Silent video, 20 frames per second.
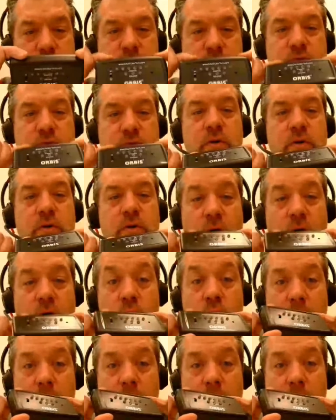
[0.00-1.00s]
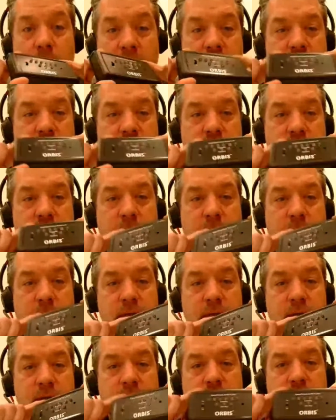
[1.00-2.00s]
for a REM pod, if you will.
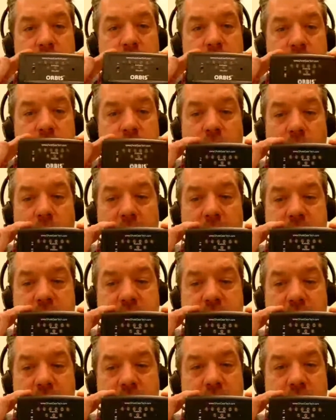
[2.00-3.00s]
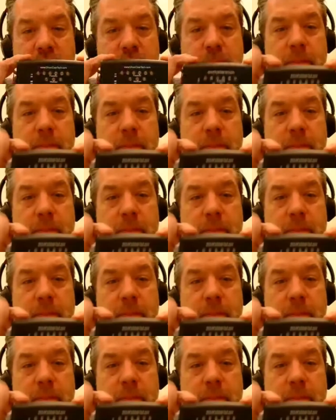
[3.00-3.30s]
There's no antenna.